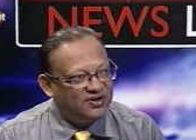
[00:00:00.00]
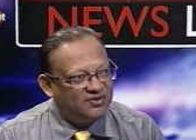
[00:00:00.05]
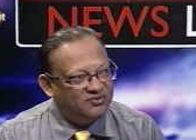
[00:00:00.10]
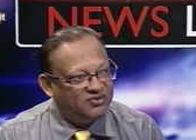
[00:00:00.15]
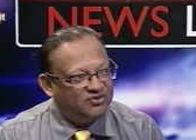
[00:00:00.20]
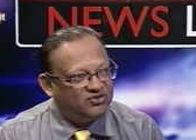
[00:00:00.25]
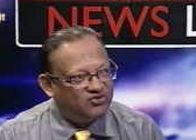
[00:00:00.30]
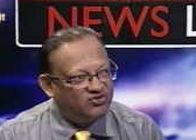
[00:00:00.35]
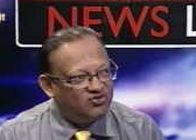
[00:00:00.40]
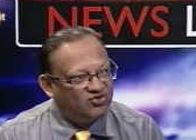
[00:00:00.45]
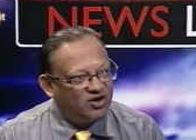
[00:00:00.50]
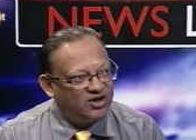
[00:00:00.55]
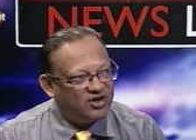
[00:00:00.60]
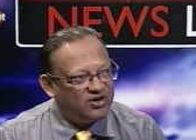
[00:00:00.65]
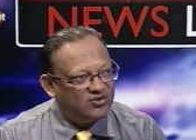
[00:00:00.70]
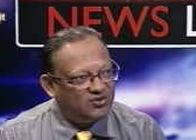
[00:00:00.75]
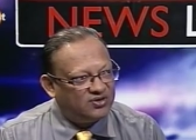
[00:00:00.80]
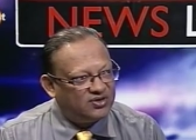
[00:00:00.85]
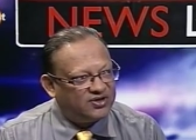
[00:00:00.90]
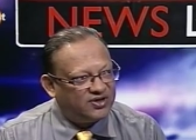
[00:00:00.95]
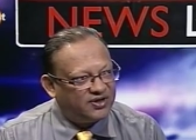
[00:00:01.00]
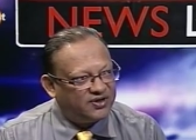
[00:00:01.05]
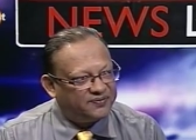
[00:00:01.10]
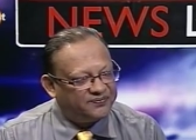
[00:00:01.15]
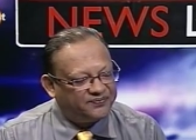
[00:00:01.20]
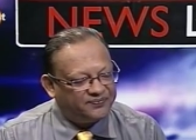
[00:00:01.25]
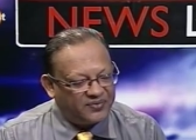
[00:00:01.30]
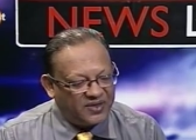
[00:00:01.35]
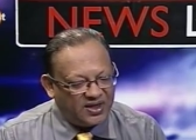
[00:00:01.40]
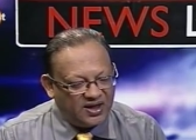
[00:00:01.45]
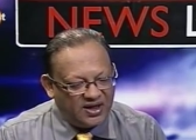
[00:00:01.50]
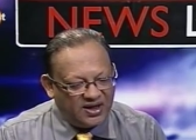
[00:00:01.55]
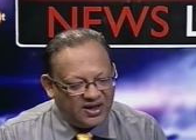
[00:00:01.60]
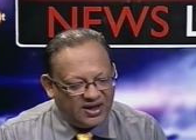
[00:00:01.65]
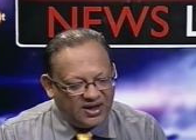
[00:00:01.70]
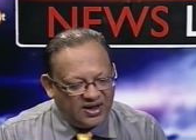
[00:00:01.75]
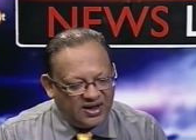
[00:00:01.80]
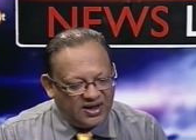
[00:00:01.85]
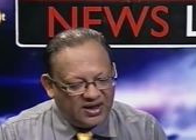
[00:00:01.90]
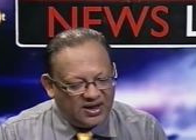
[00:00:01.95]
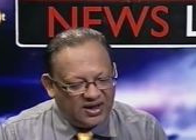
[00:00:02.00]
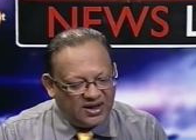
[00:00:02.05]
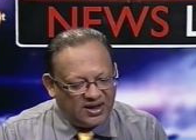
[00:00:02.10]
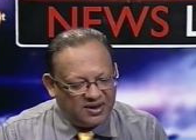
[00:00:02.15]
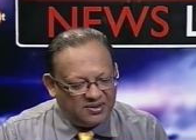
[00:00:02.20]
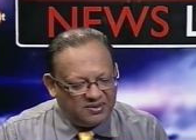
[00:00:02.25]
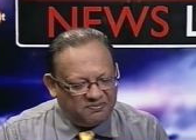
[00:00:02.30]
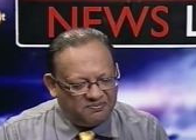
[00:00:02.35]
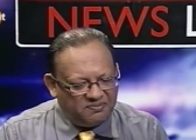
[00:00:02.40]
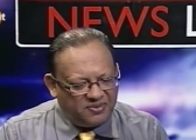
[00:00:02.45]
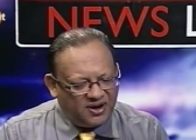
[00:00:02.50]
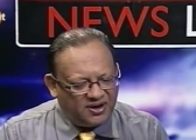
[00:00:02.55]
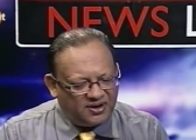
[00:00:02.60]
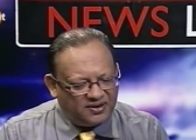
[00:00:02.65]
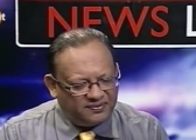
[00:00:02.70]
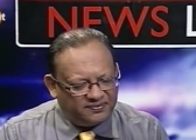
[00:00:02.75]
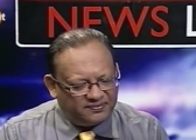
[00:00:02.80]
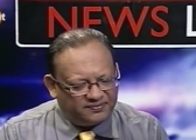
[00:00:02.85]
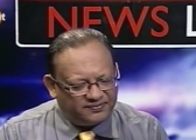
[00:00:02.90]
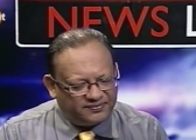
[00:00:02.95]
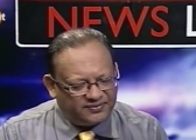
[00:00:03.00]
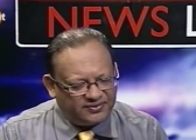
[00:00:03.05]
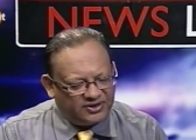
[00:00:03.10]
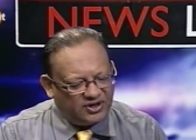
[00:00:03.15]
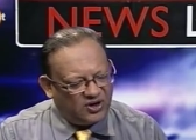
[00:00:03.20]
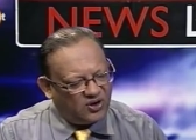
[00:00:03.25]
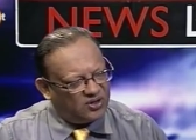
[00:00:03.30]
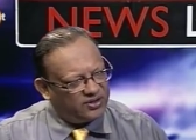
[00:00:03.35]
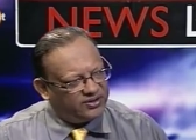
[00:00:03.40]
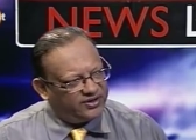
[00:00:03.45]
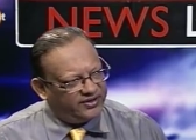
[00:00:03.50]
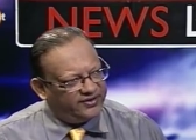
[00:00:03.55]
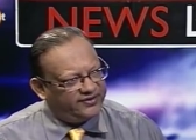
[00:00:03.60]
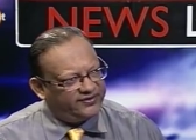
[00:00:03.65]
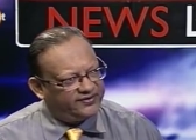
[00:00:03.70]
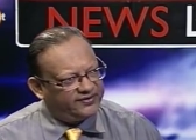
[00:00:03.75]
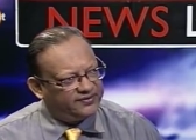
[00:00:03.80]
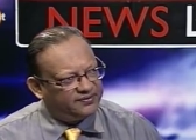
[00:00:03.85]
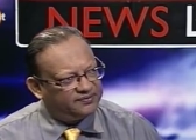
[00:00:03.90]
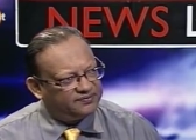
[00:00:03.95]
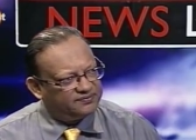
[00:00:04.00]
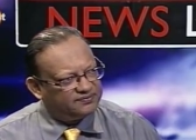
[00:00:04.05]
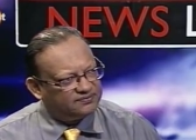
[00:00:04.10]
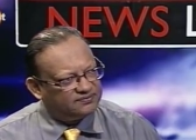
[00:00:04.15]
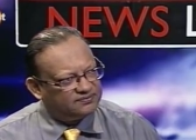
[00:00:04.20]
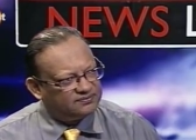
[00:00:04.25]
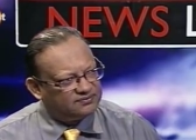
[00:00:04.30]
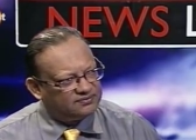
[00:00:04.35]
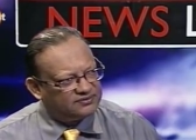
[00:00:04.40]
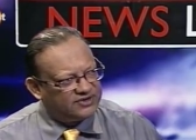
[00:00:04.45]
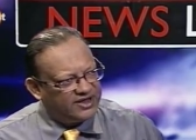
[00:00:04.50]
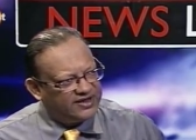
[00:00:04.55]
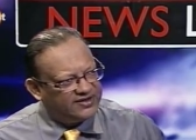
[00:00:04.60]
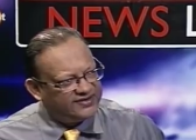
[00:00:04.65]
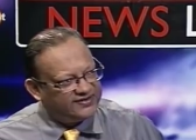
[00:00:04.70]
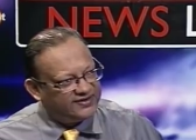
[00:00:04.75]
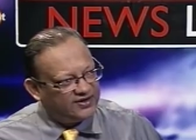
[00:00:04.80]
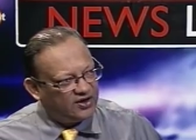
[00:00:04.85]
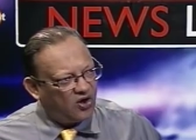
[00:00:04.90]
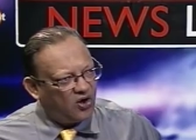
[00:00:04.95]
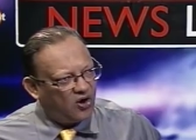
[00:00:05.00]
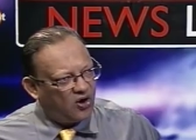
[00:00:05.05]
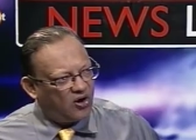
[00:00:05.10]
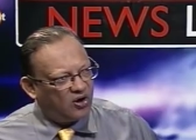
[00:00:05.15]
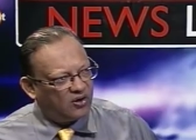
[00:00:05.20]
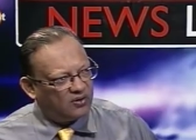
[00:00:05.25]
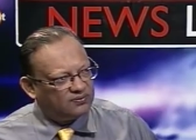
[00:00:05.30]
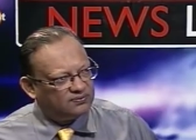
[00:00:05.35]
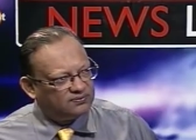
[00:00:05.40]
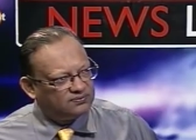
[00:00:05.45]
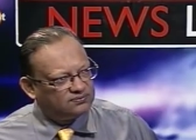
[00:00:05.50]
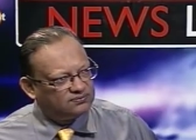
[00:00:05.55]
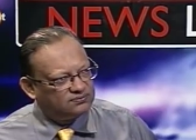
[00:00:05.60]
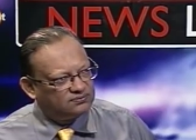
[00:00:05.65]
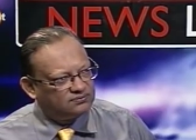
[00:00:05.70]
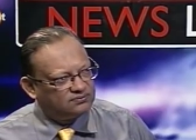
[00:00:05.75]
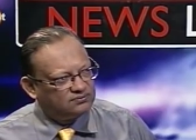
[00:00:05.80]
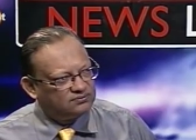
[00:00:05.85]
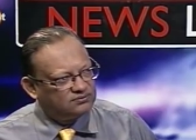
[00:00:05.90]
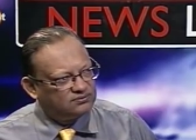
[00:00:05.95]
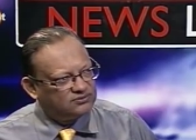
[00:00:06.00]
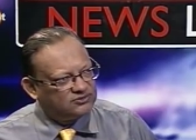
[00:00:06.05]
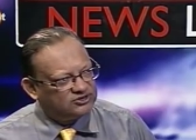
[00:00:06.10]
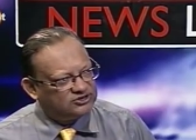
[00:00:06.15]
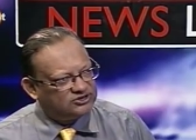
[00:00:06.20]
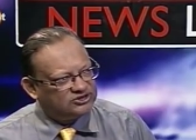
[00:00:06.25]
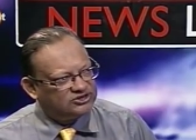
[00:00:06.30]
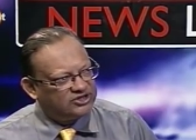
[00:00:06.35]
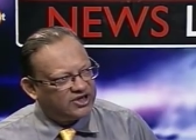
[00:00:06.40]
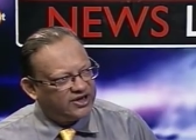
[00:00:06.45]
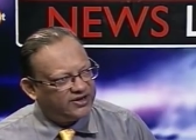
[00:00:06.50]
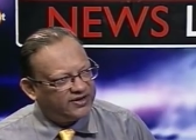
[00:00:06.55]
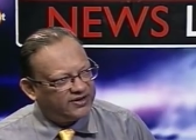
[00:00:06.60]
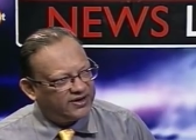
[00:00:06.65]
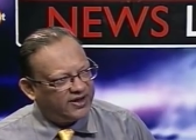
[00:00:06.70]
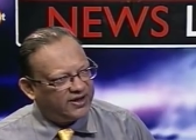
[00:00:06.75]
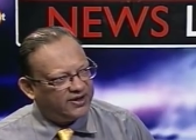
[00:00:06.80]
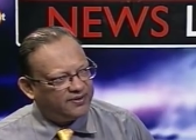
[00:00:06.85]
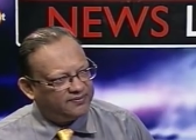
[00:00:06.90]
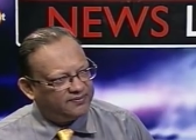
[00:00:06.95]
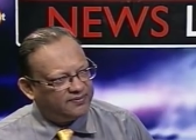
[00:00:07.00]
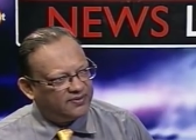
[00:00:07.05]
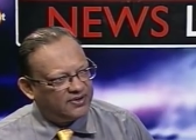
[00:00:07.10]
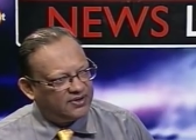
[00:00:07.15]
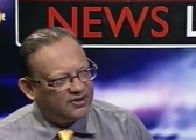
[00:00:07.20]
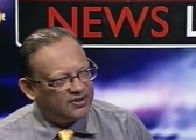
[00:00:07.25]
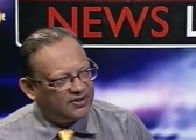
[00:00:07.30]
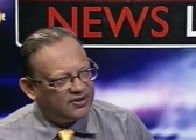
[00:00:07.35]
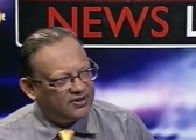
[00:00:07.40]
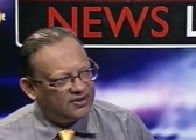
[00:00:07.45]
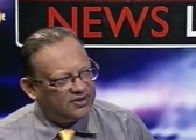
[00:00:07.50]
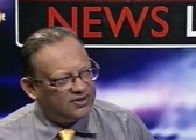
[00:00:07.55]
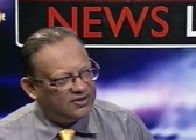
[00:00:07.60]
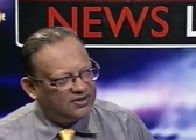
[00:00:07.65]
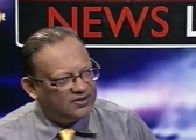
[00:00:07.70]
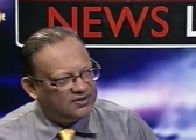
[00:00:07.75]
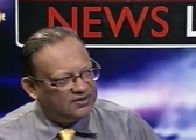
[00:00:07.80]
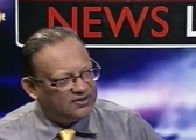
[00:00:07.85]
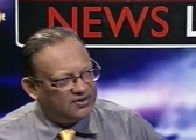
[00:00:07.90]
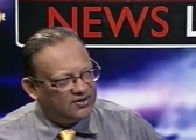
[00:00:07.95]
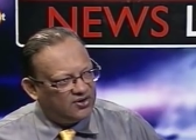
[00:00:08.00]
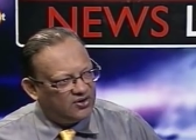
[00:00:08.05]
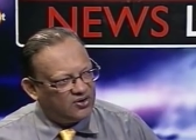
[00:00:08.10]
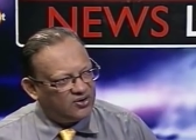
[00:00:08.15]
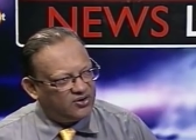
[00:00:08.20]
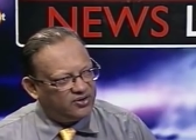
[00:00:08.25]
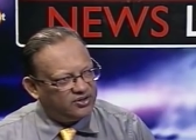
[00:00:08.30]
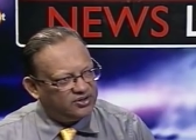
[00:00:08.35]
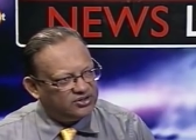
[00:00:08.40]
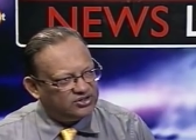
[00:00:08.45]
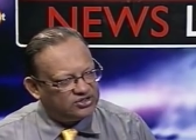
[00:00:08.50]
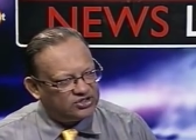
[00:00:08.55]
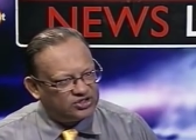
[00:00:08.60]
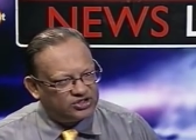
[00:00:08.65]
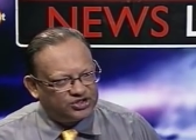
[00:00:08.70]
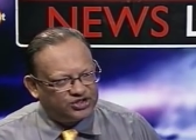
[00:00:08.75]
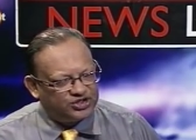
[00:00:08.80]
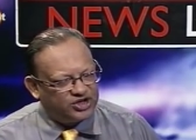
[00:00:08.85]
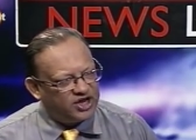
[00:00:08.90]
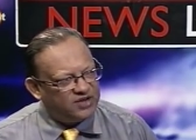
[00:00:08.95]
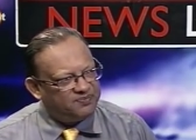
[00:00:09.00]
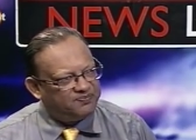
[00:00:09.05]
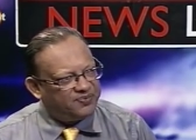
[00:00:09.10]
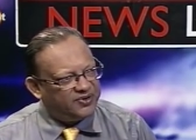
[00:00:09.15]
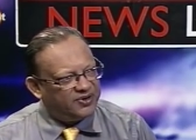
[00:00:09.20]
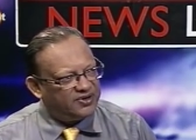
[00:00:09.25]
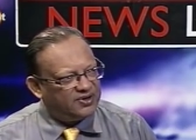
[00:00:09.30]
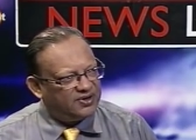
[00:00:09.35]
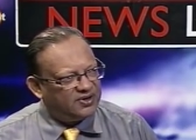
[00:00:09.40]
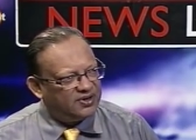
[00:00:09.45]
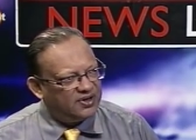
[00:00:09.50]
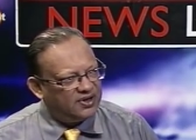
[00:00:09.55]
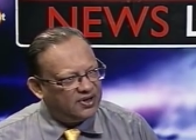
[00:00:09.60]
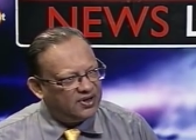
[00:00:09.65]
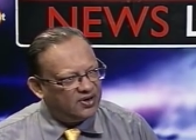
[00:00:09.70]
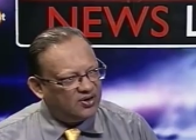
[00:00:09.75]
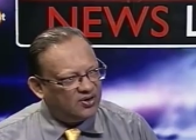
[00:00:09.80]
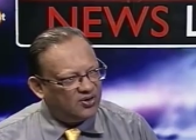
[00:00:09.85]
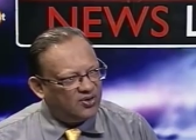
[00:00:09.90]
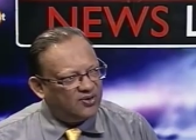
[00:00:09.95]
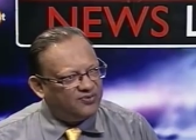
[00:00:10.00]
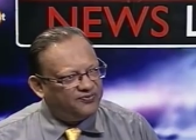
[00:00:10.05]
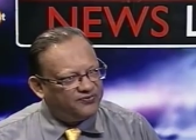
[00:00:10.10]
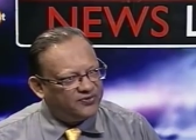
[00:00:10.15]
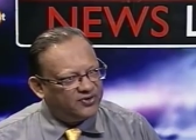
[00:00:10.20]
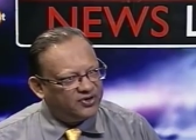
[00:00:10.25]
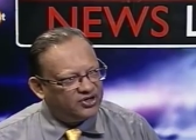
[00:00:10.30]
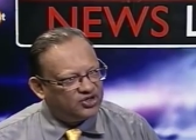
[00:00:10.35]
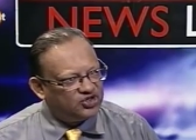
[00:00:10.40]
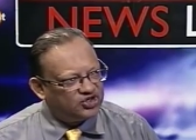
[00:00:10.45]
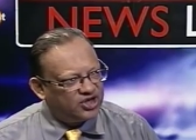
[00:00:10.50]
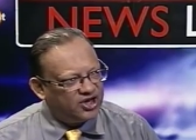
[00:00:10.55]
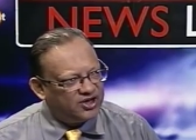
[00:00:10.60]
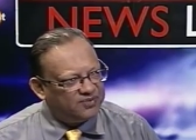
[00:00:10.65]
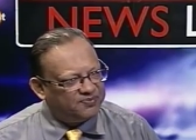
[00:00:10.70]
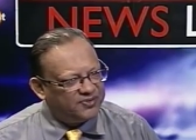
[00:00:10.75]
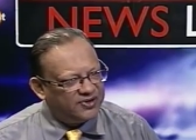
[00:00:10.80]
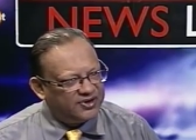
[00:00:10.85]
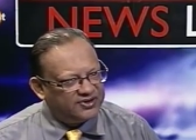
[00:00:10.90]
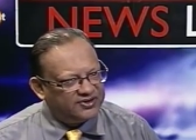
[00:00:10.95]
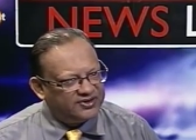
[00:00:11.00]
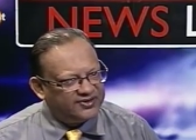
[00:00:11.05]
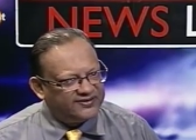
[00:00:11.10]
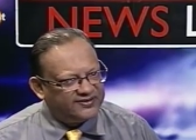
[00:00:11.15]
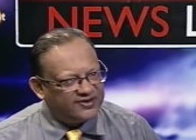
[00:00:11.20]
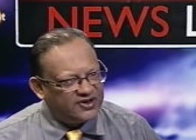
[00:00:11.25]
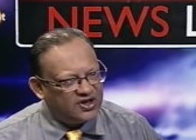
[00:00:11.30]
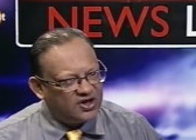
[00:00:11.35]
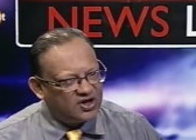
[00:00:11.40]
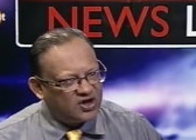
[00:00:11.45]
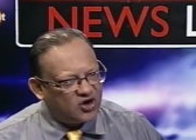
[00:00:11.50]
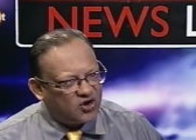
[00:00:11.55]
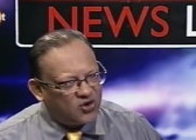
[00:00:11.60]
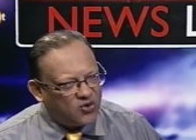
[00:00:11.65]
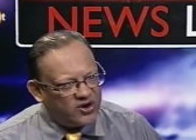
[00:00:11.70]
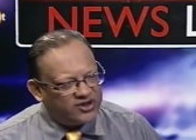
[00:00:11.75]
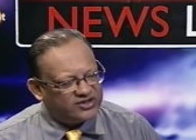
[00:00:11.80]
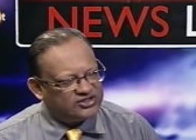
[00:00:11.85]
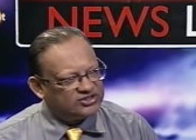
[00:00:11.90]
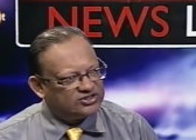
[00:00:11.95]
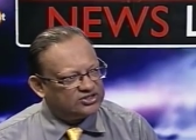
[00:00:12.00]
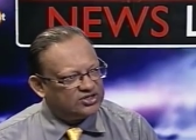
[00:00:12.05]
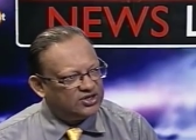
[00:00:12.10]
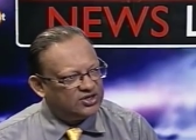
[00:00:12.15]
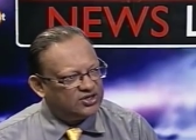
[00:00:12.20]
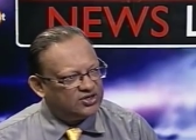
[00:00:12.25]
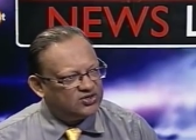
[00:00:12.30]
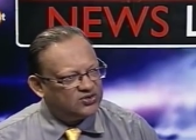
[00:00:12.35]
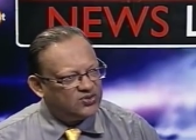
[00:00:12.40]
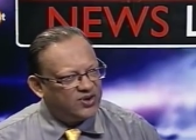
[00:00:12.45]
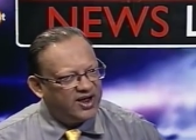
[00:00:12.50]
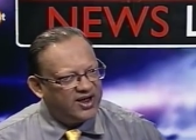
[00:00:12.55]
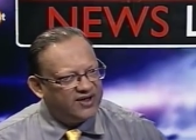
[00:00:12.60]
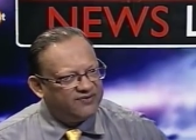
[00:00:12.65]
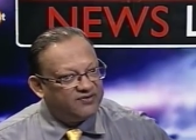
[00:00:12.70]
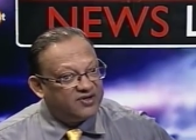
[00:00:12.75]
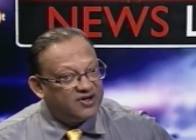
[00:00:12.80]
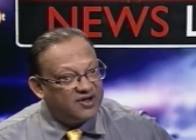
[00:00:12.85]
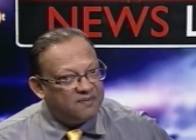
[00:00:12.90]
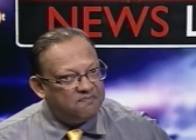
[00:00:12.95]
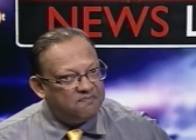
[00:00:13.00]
which is a jolly good thing. But in all this, there's the law on the side there. The law is shaping, hopefully shaping this quest to have a